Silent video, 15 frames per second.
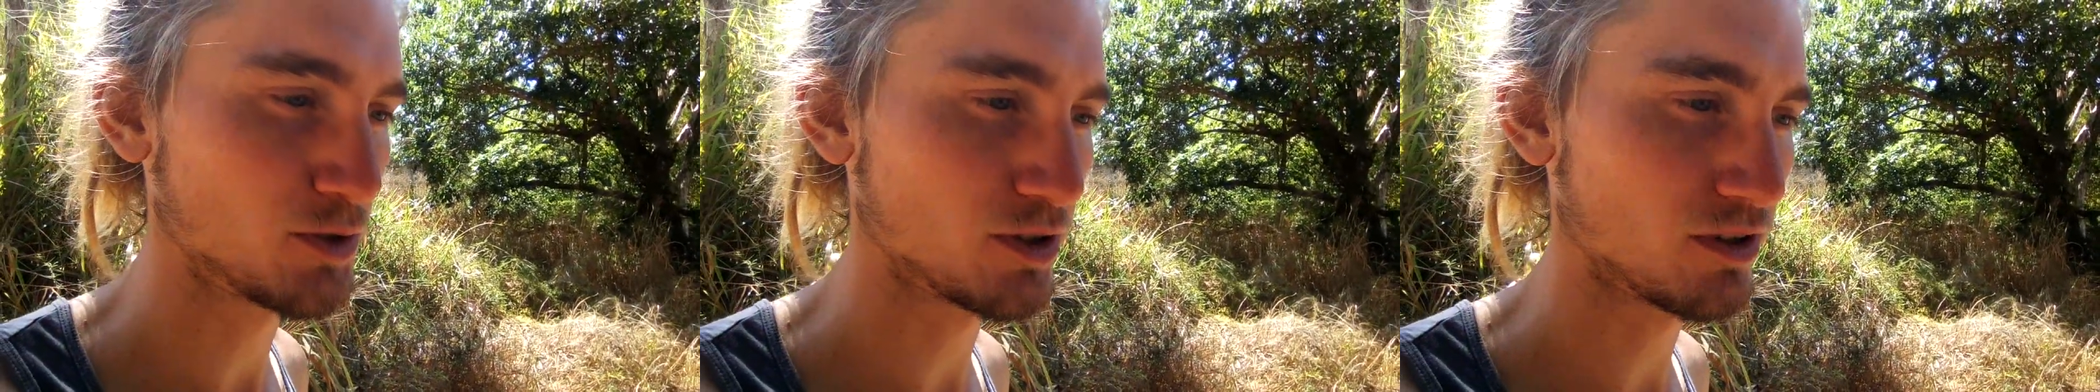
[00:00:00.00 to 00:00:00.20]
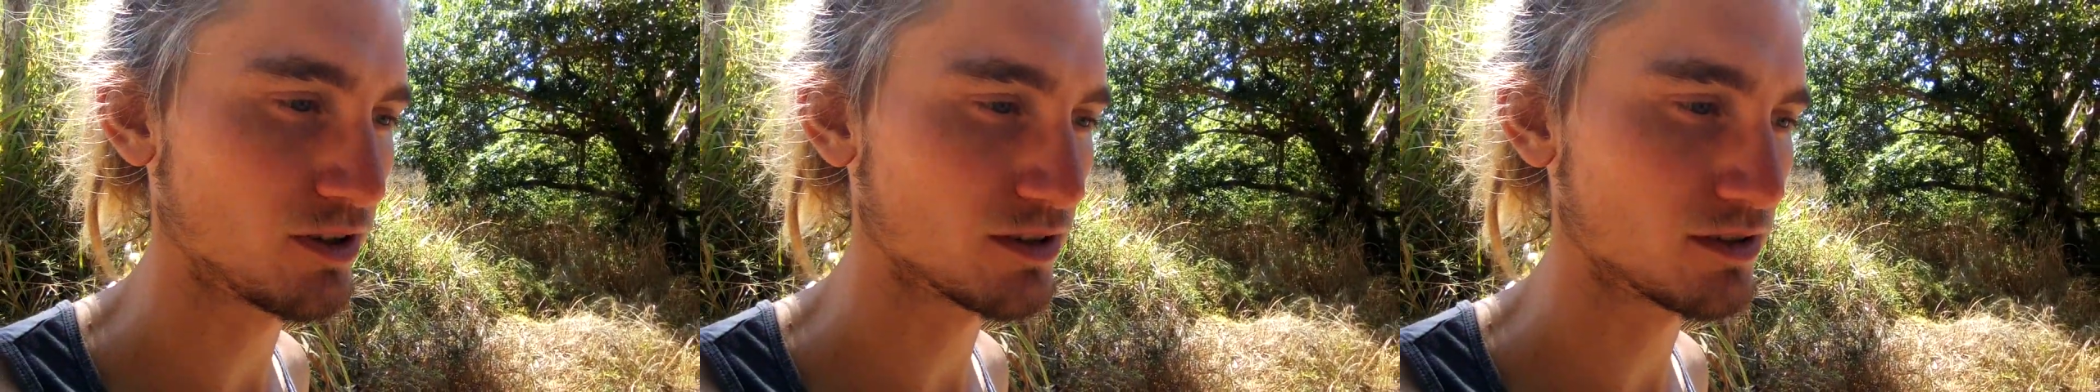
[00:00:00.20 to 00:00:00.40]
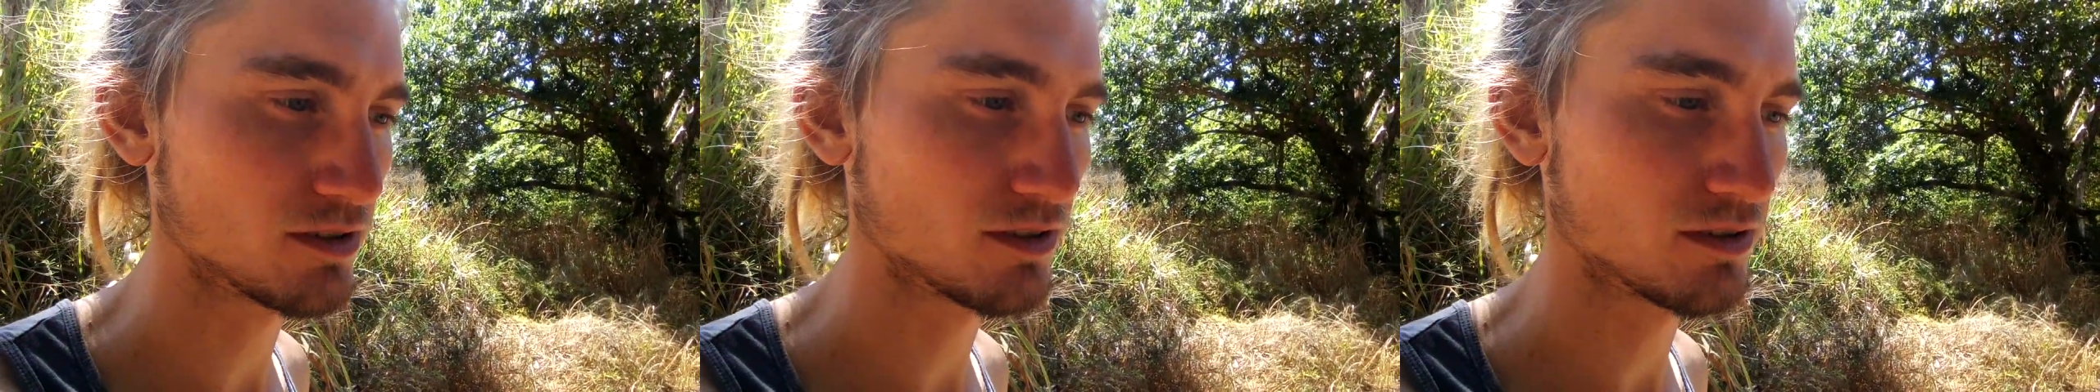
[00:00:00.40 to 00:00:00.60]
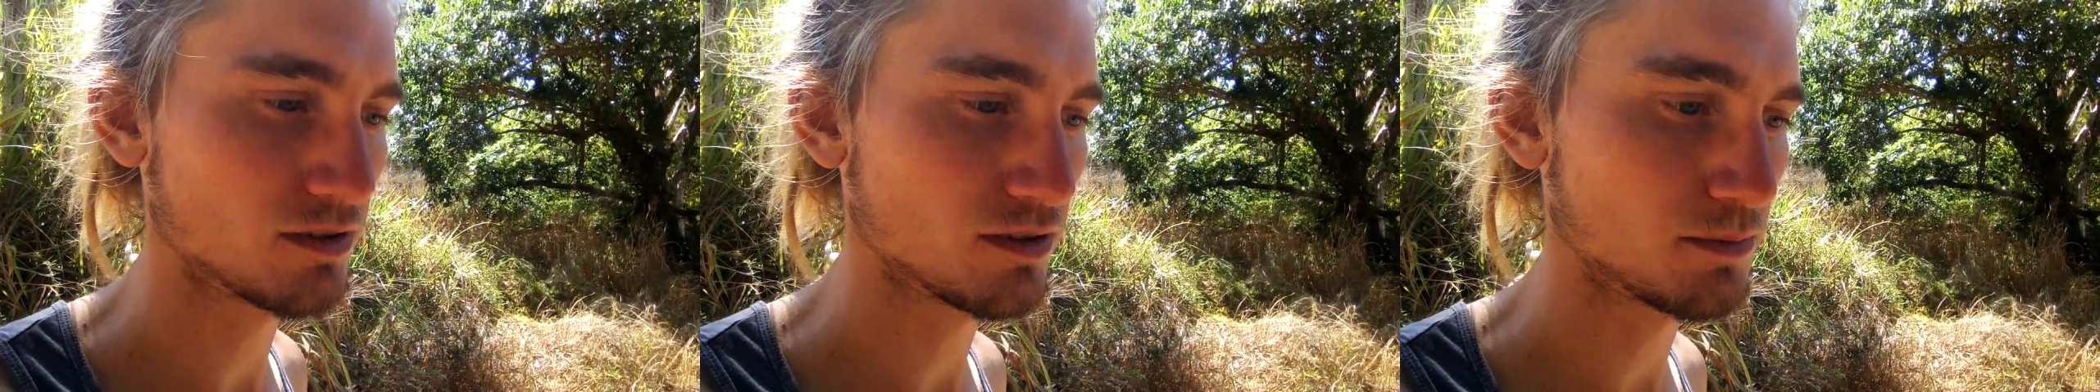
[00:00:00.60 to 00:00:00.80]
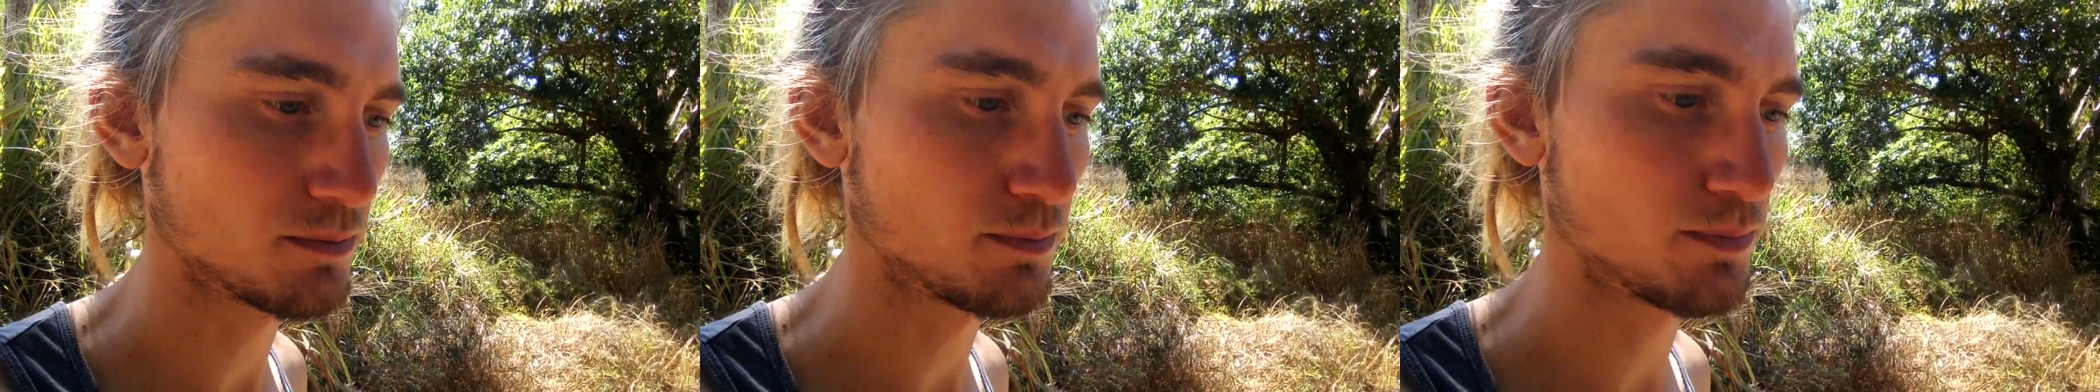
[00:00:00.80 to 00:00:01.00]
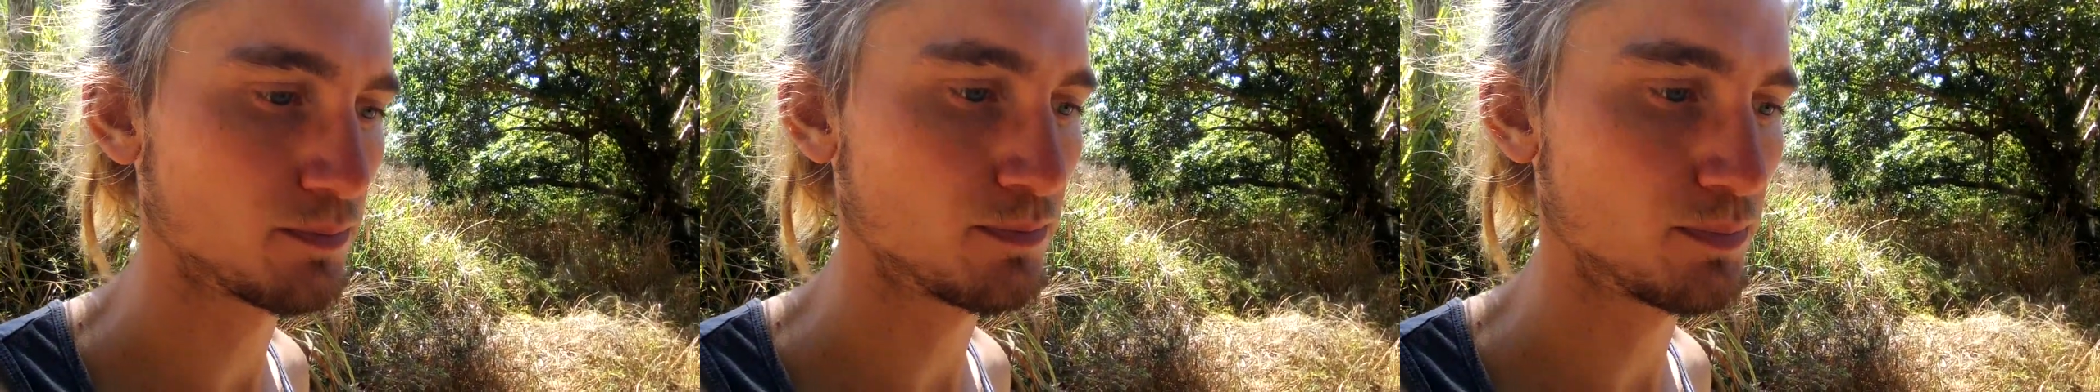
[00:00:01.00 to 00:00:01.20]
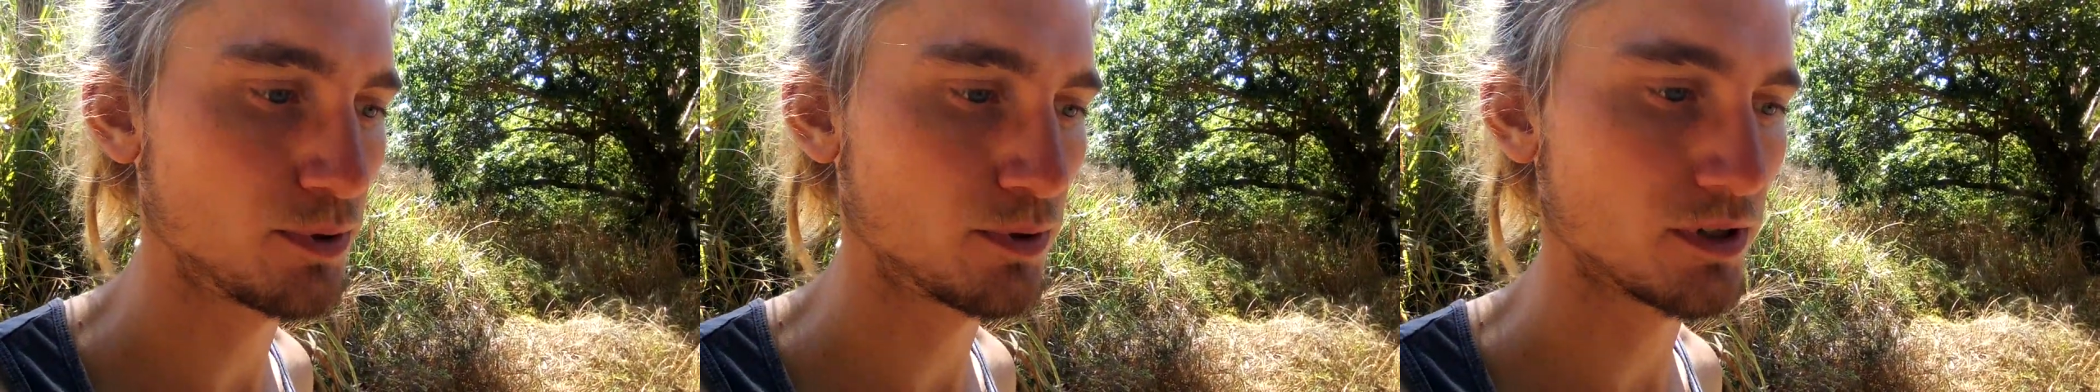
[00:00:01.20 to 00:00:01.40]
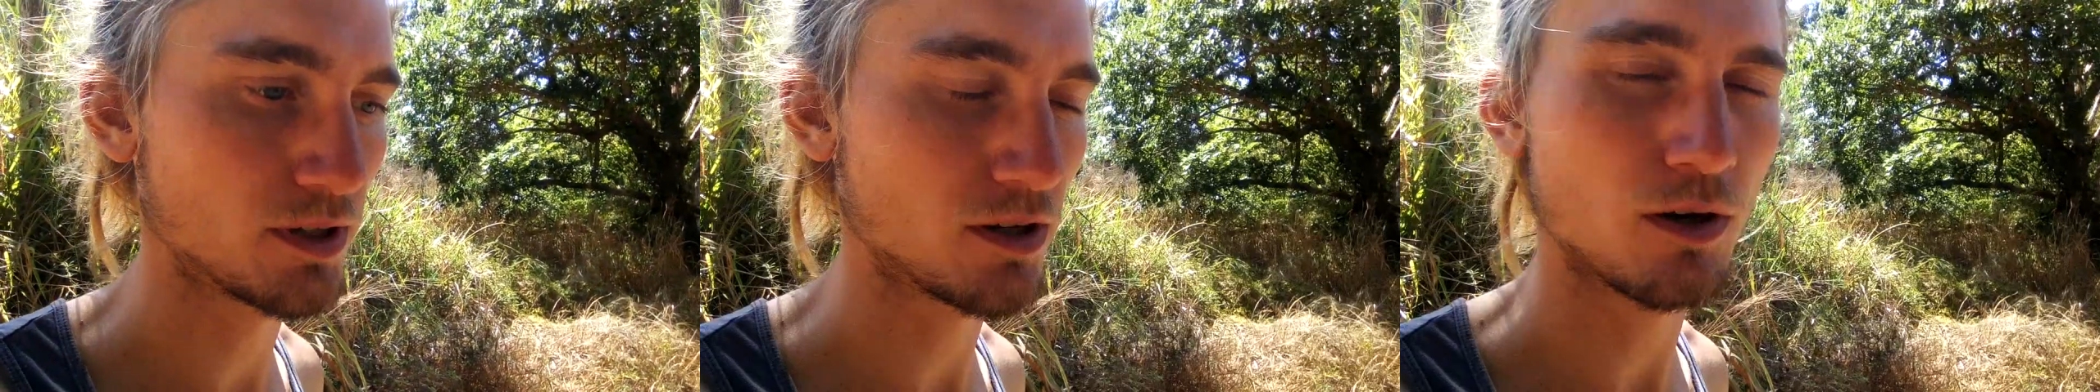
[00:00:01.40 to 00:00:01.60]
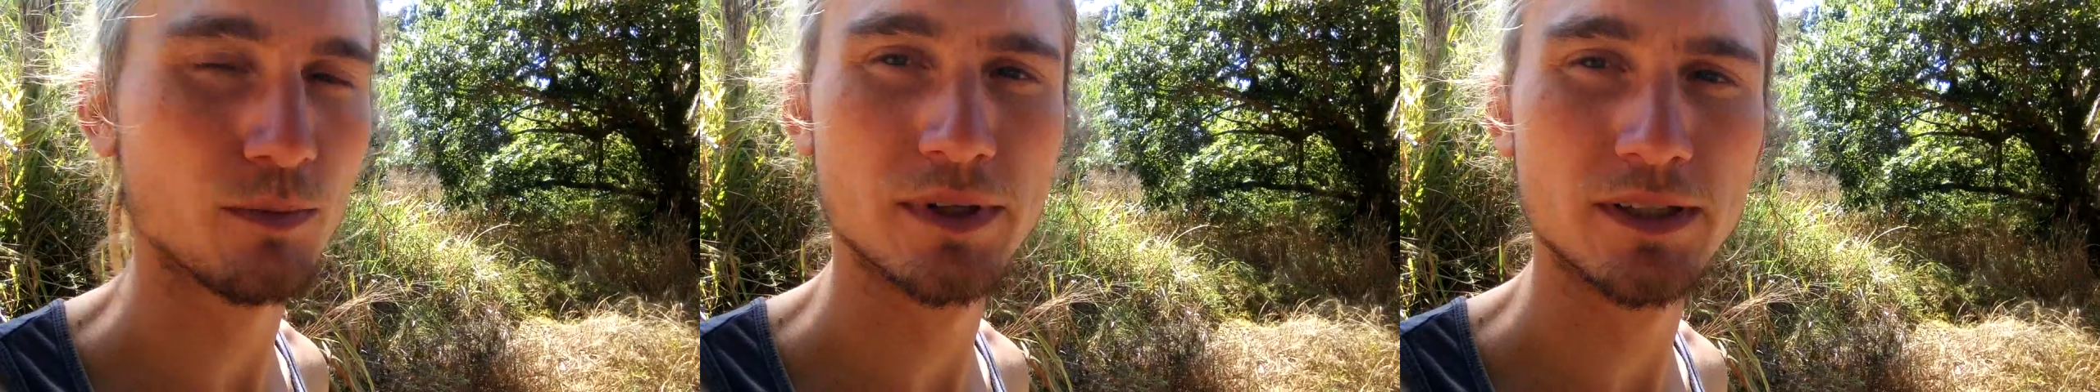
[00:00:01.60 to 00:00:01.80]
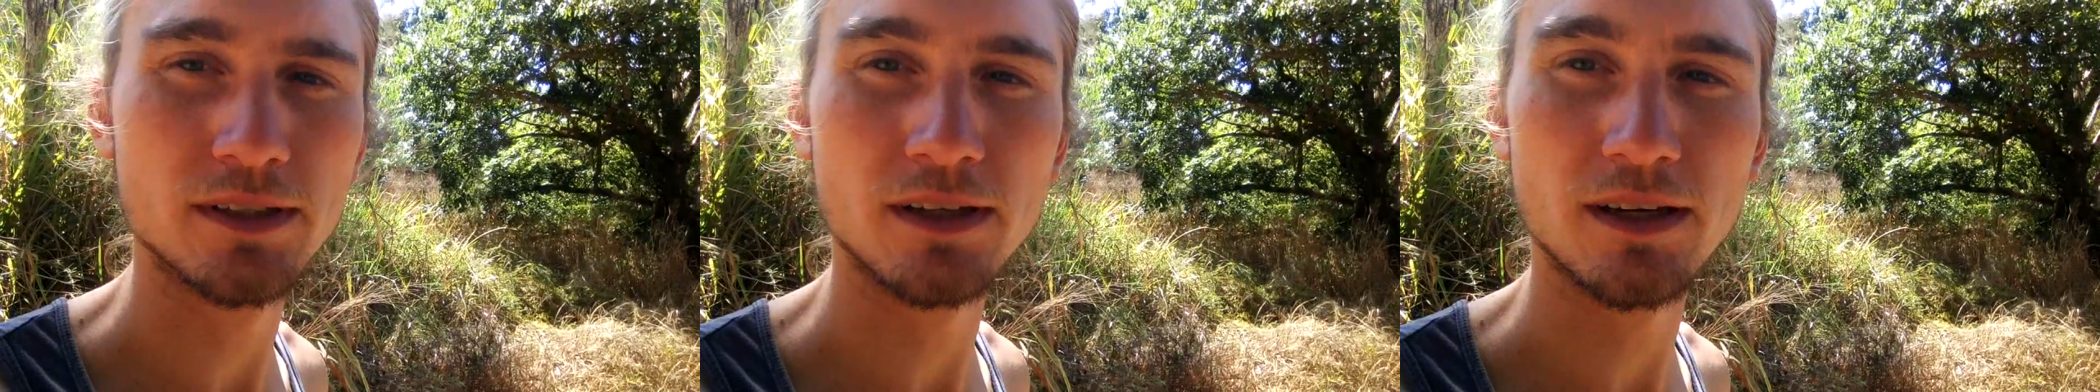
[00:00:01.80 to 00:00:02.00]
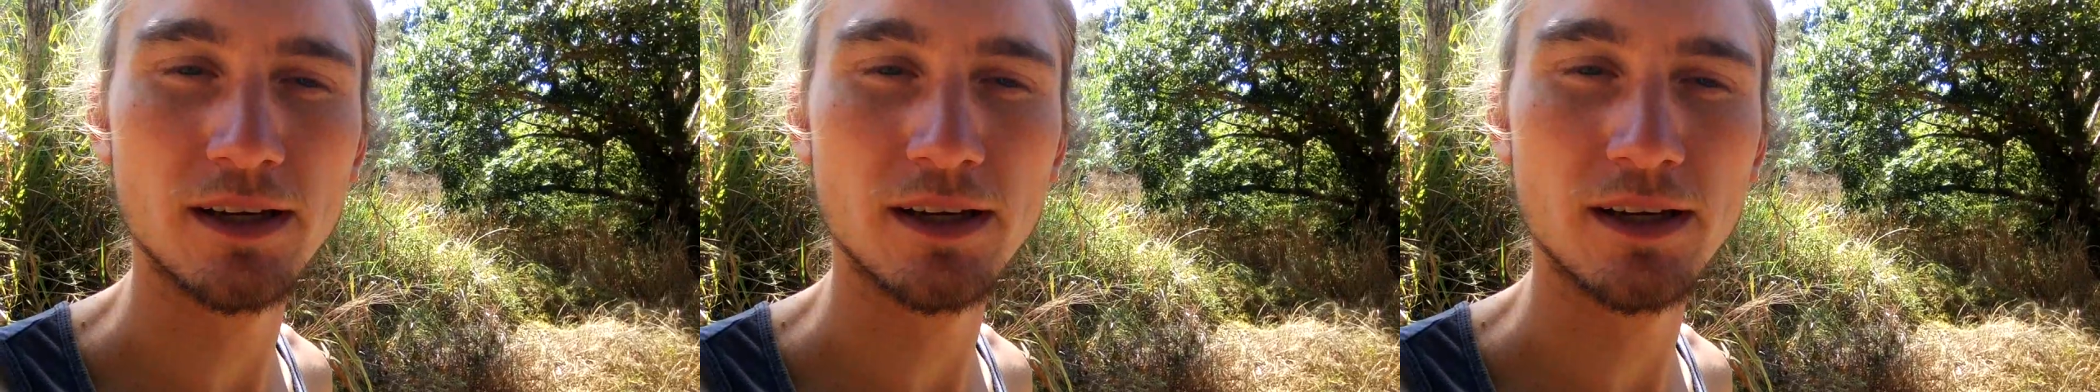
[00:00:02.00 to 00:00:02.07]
also put a comment